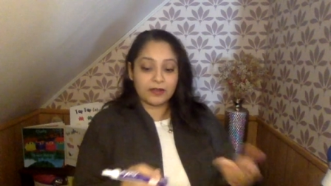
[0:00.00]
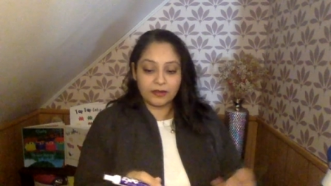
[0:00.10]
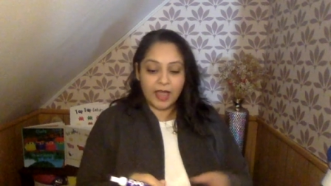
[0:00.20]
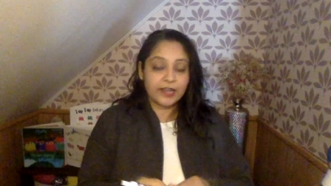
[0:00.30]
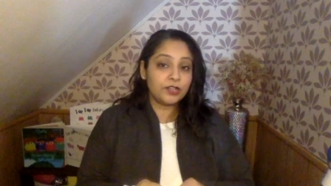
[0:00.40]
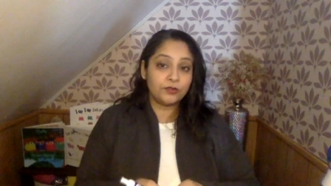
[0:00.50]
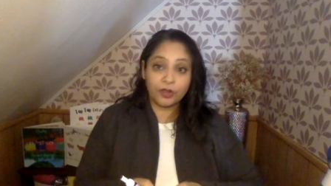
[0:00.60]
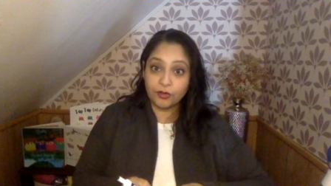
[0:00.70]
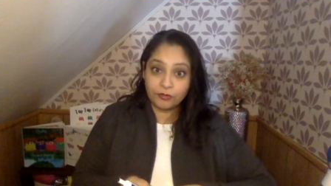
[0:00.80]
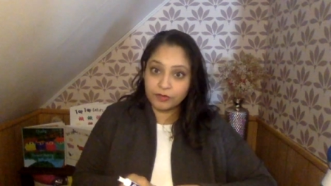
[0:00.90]
going to lie to you,
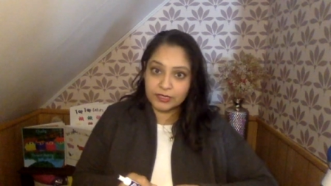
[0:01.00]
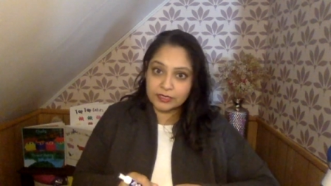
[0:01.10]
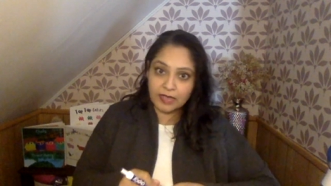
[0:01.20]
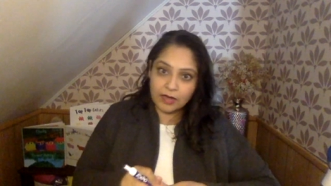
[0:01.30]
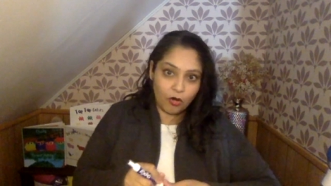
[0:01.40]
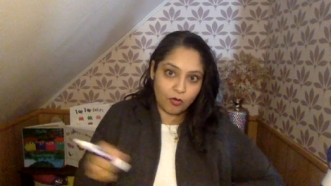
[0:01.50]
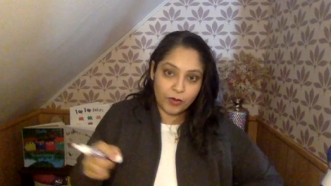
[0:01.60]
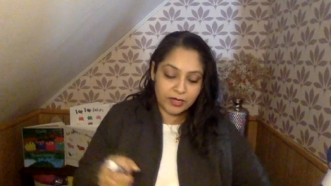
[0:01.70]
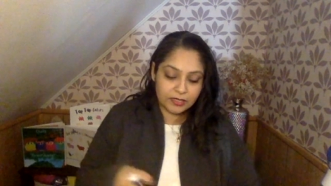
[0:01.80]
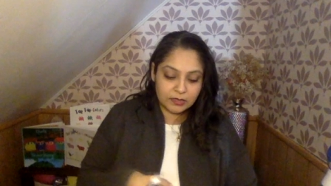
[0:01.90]
no, it's not
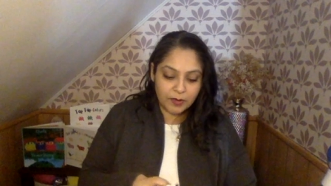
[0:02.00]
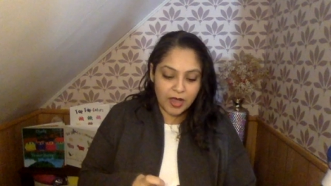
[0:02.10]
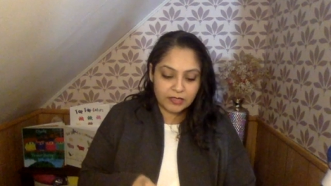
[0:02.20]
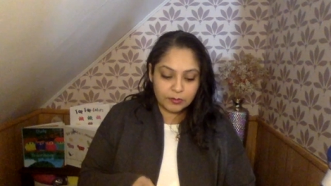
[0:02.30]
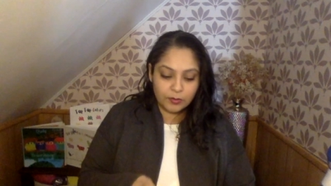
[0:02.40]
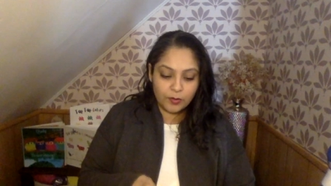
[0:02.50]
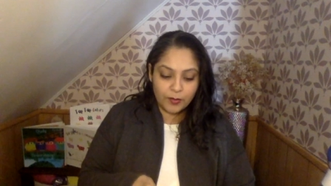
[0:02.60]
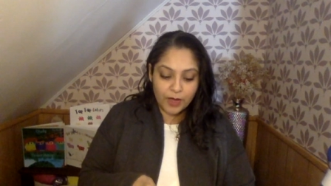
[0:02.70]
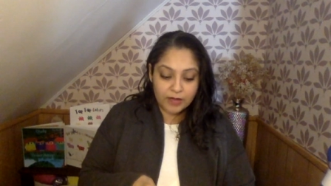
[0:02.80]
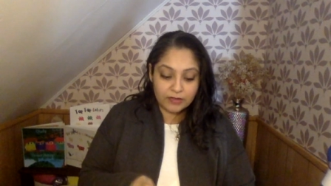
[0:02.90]
always possible,
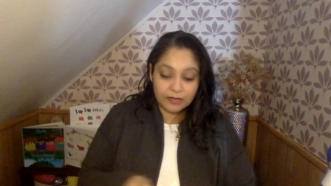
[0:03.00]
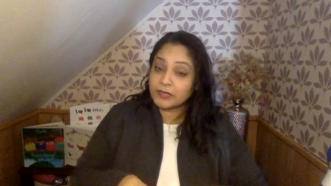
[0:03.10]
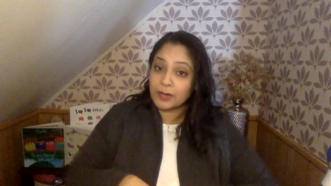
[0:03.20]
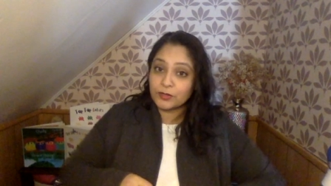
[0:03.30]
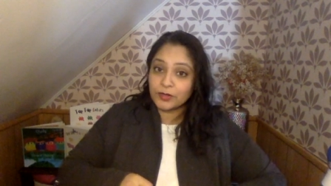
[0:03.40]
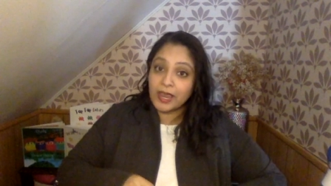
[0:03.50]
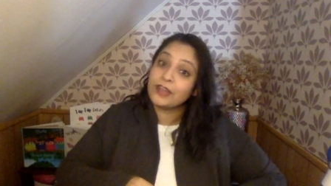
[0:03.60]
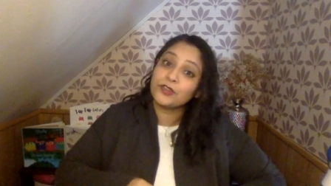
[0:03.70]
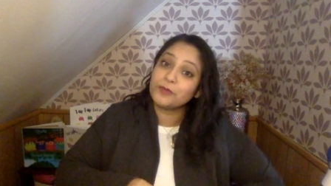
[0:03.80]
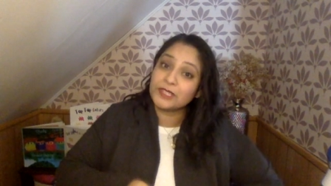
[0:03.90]
but sometimes you
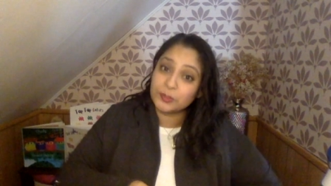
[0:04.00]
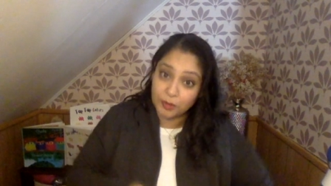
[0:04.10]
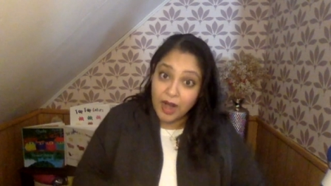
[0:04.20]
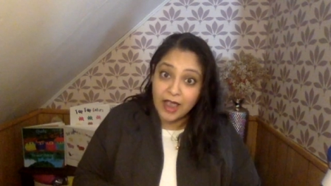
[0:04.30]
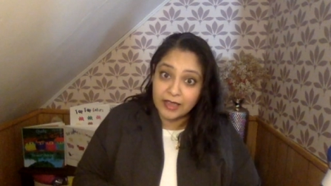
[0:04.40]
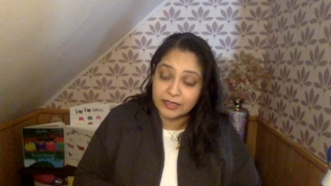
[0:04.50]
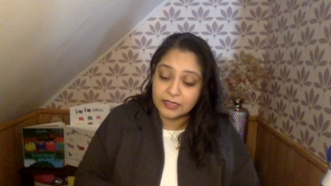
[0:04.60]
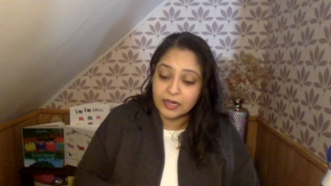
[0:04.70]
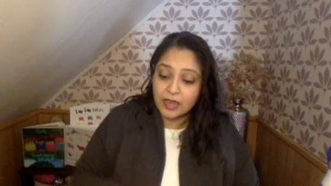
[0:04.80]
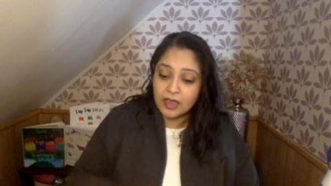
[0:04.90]
can. You'd be surprised,
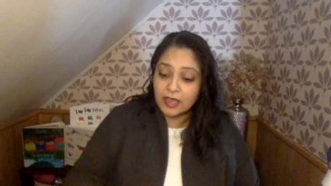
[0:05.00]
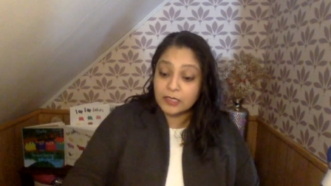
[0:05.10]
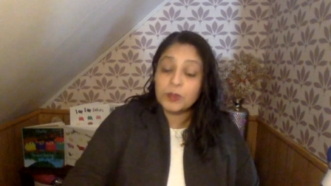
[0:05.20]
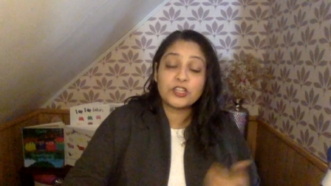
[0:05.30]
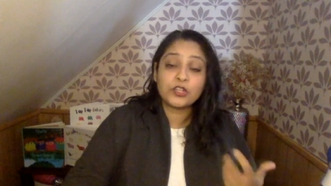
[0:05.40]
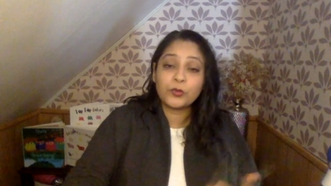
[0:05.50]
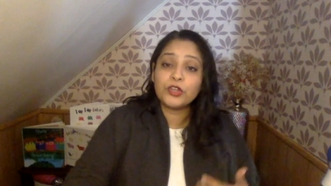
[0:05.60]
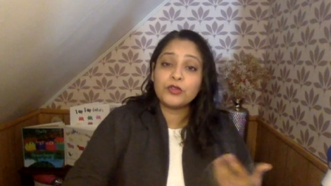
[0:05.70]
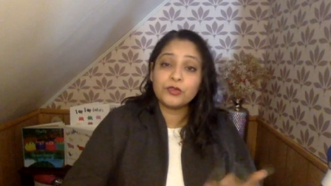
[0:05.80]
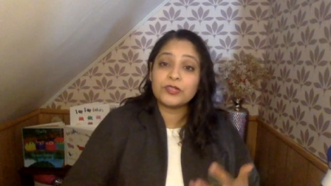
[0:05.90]
especially when
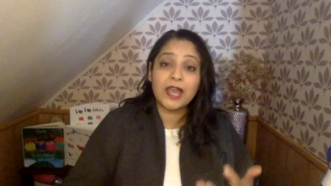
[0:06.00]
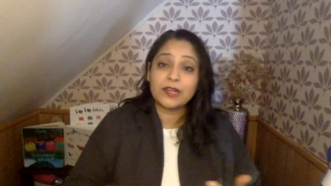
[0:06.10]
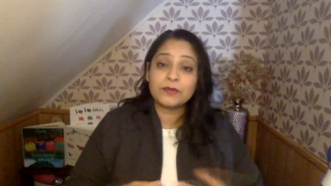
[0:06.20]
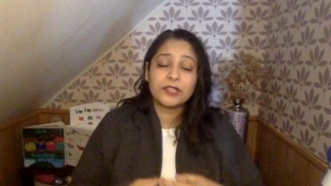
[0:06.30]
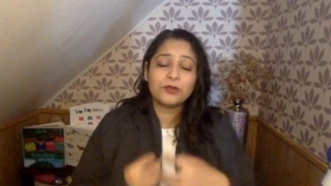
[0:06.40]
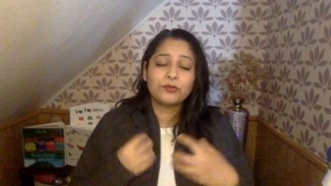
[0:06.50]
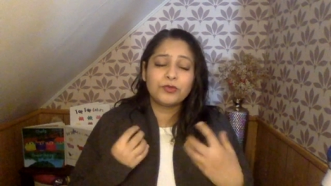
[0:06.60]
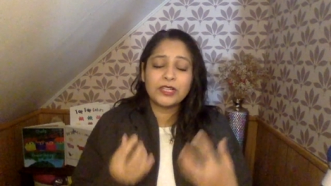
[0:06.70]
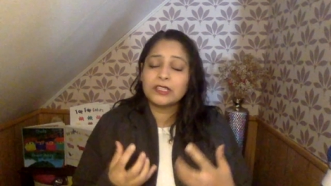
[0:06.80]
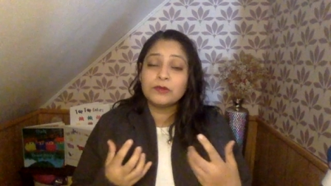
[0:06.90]
you use items that are
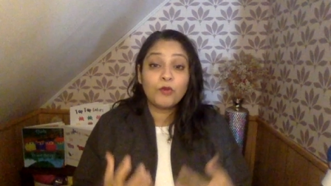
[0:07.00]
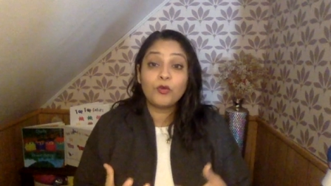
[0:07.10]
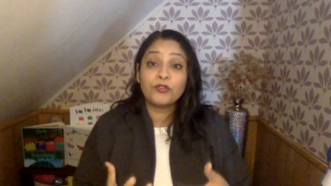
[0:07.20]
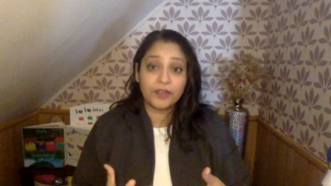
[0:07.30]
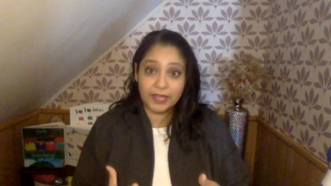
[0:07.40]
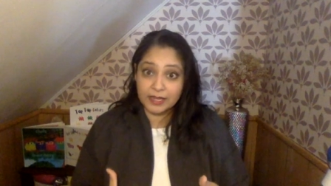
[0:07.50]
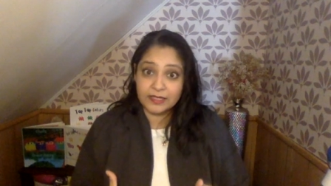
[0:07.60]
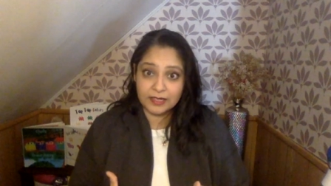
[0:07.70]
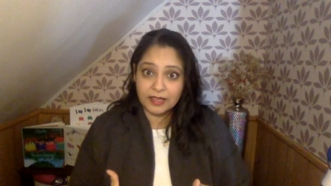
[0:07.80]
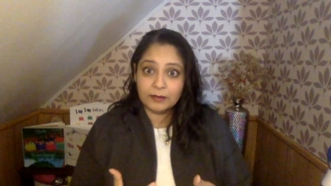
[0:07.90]
really motivating
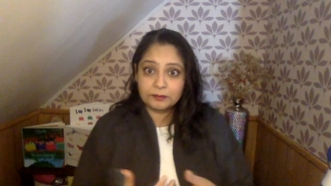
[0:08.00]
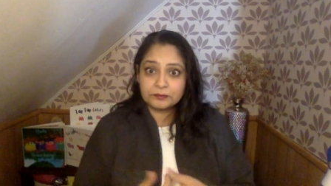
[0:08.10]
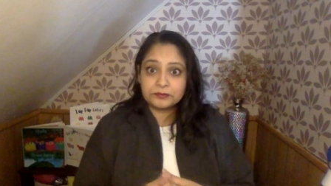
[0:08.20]
to them.